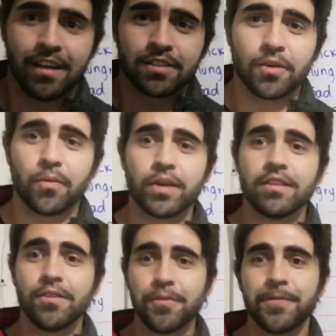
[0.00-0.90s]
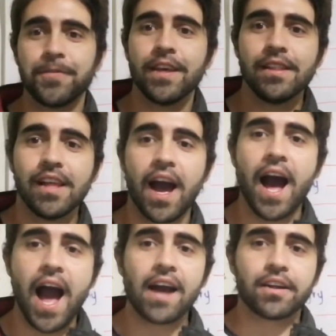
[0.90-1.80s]
So when you feel
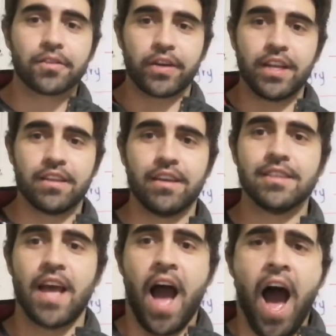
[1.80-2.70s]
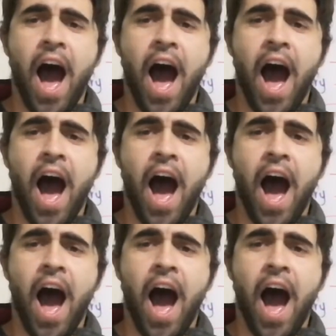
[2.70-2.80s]
hungry, yes,